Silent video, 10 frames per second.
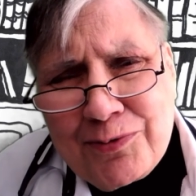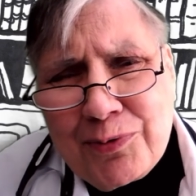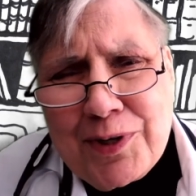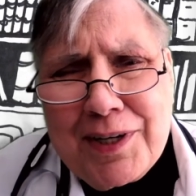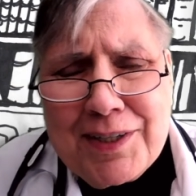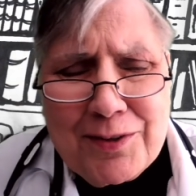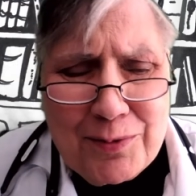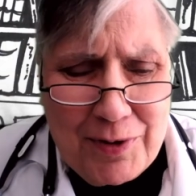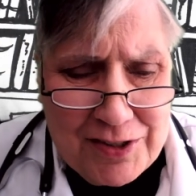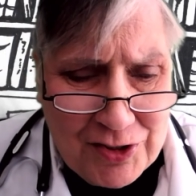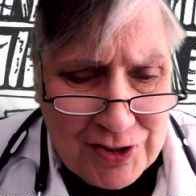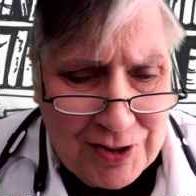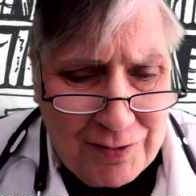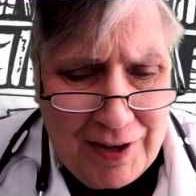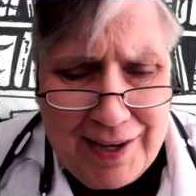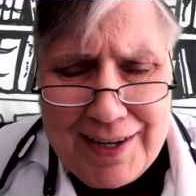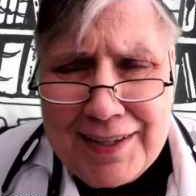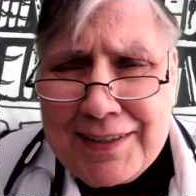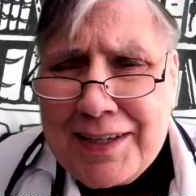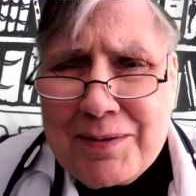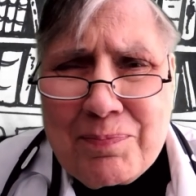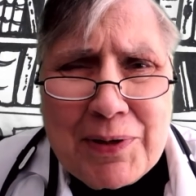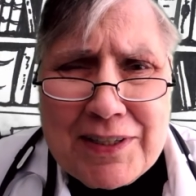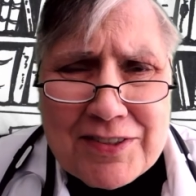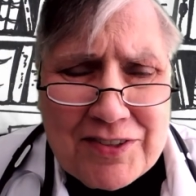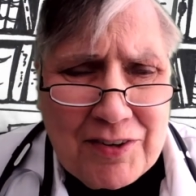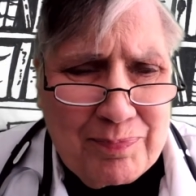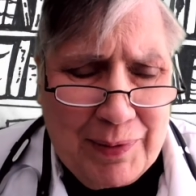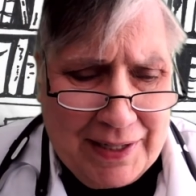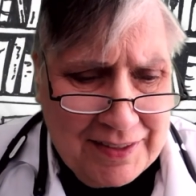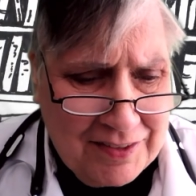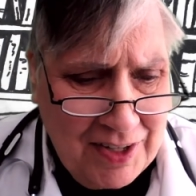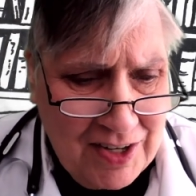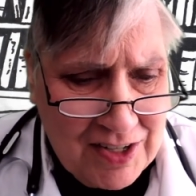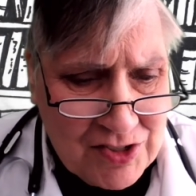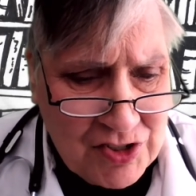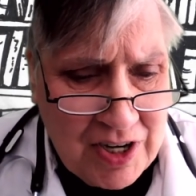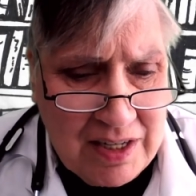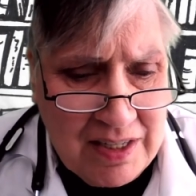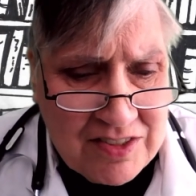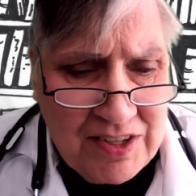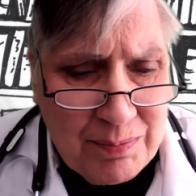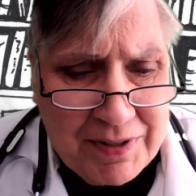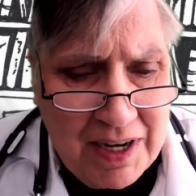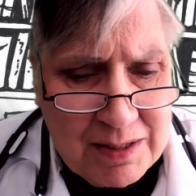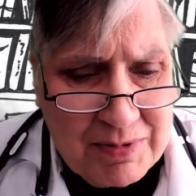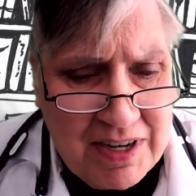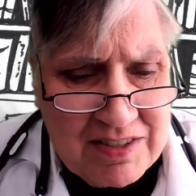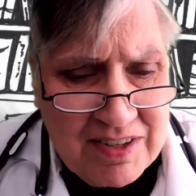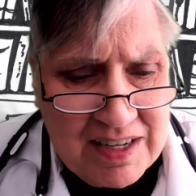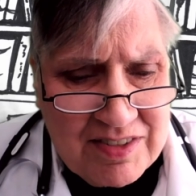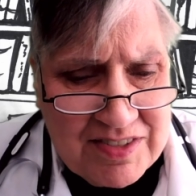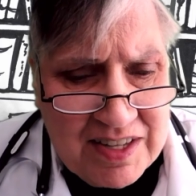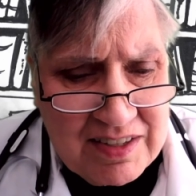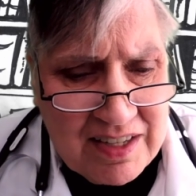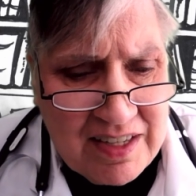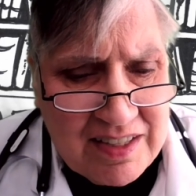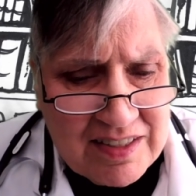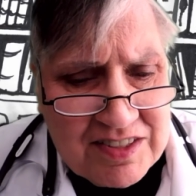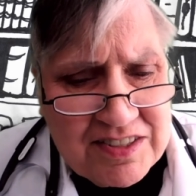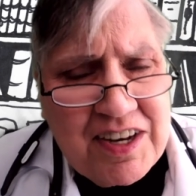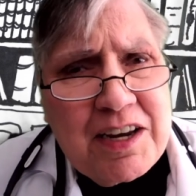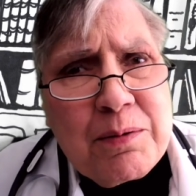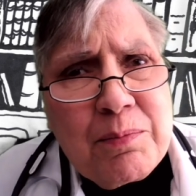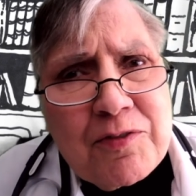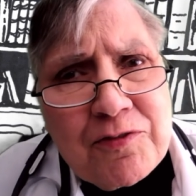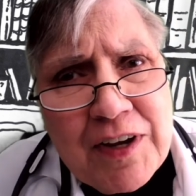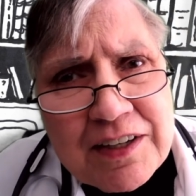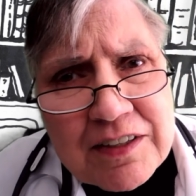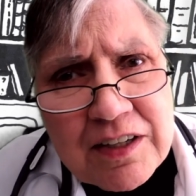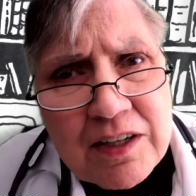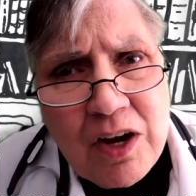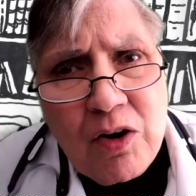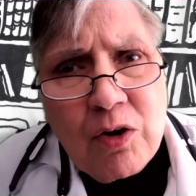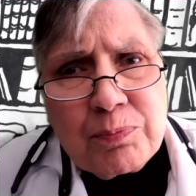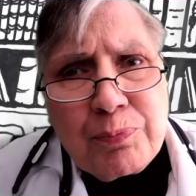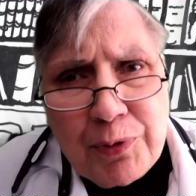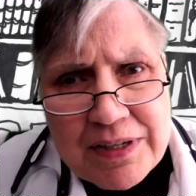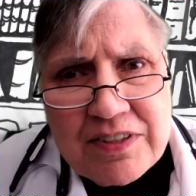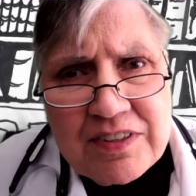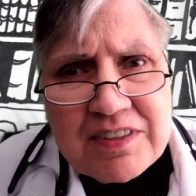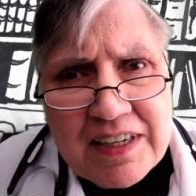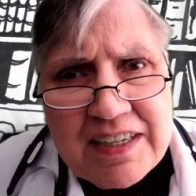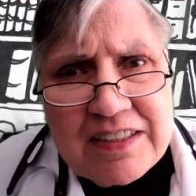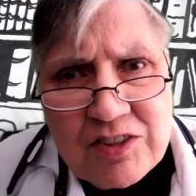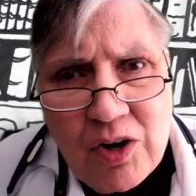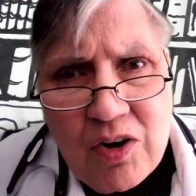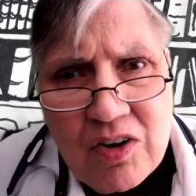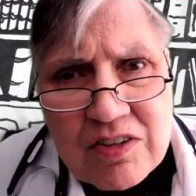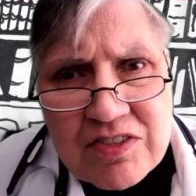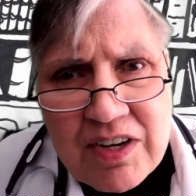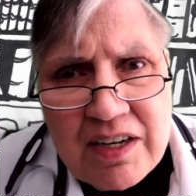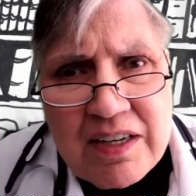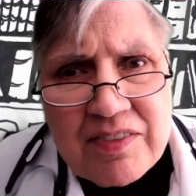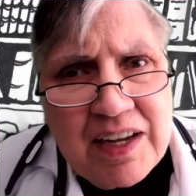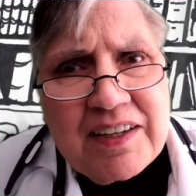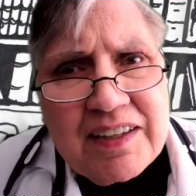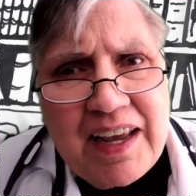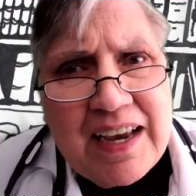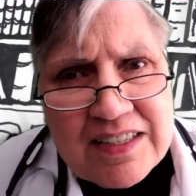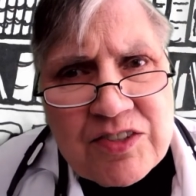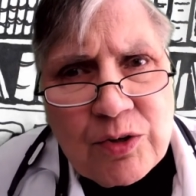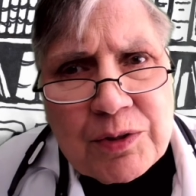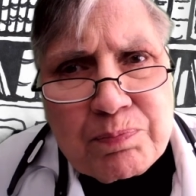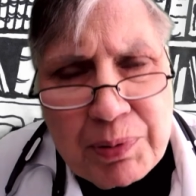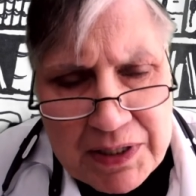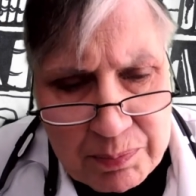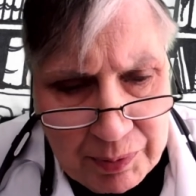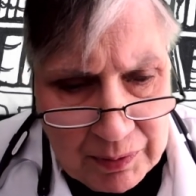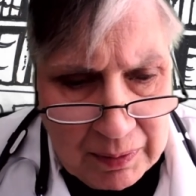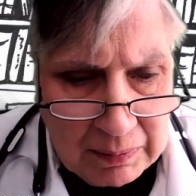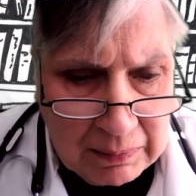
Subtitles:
reiteration of any piece of badinage sometimes has the same effect on present-day dogs that it has on people.